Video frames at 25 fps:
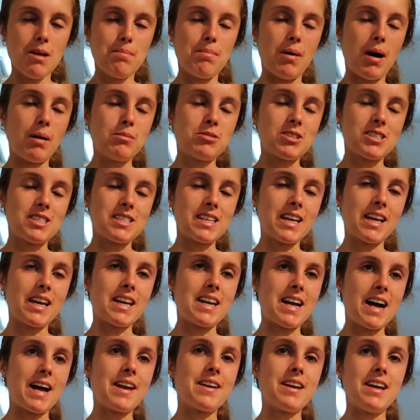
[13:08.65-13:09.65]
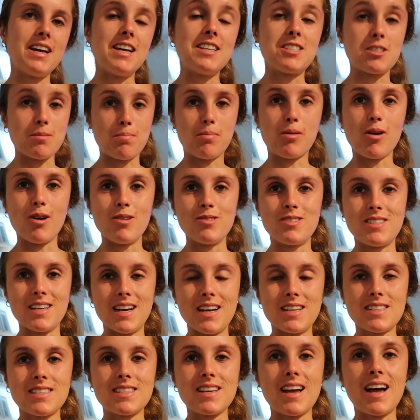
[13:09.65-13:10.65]
But I'm just thinking, Hannah, it's a
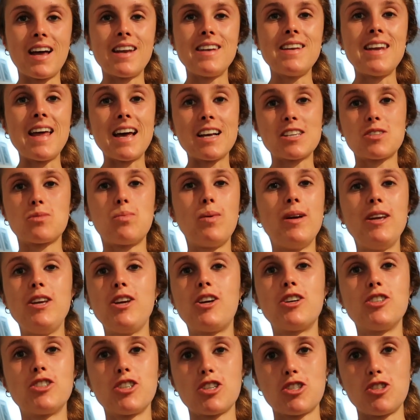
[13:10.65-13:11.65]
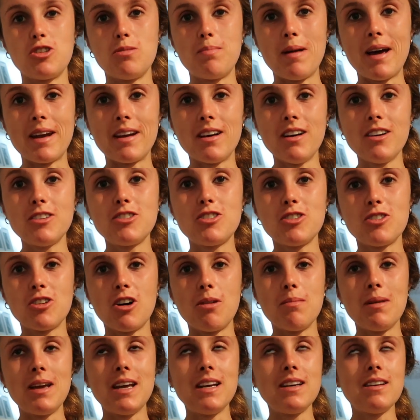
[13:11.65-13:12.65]
process, and next week you can just do better. Do you know
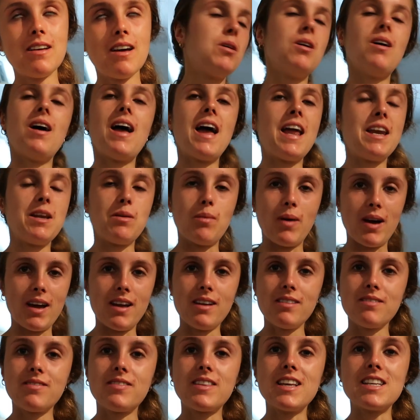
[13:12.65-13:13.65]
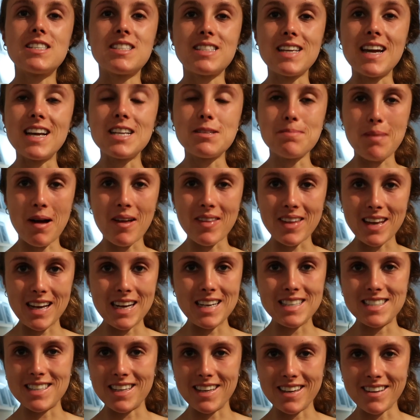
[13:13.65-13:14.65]
what I mean? But anyway, this day is about the
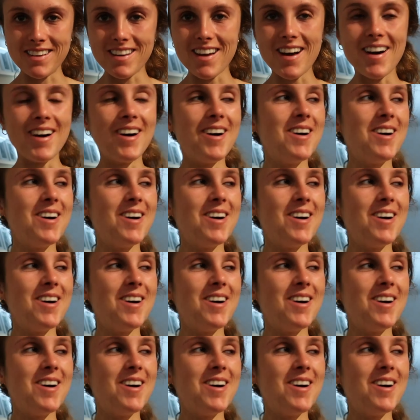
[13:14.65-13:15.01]
eating.